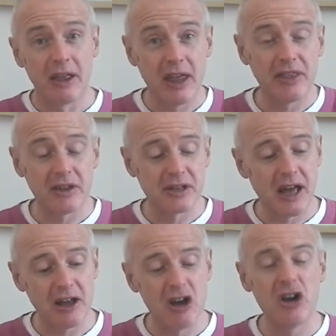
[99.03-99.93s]
Then there's
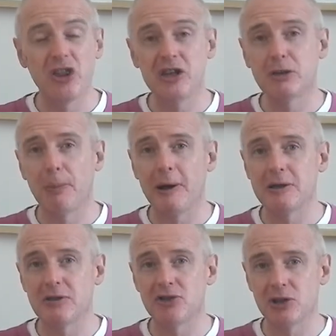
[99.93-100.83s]
that earthy
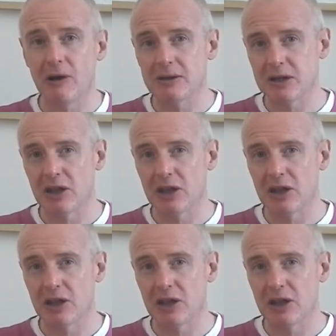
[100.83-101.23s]
spice of Shiraz,